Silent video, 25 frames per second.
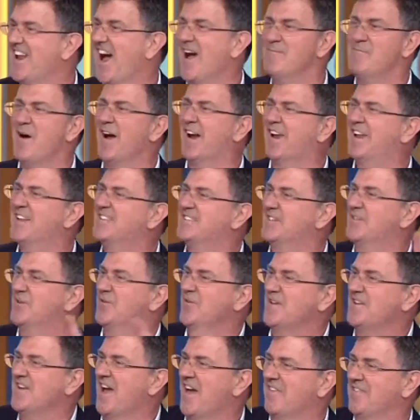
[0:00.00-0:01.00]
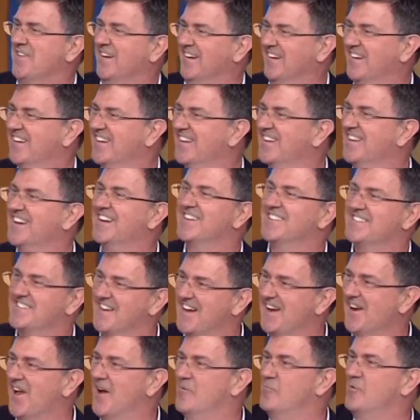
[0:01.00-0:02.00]
no, my kids are doing nothing. They're going to stay
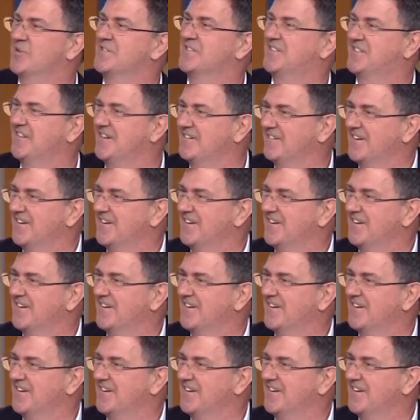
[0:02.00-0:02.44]
at home and watch TV. on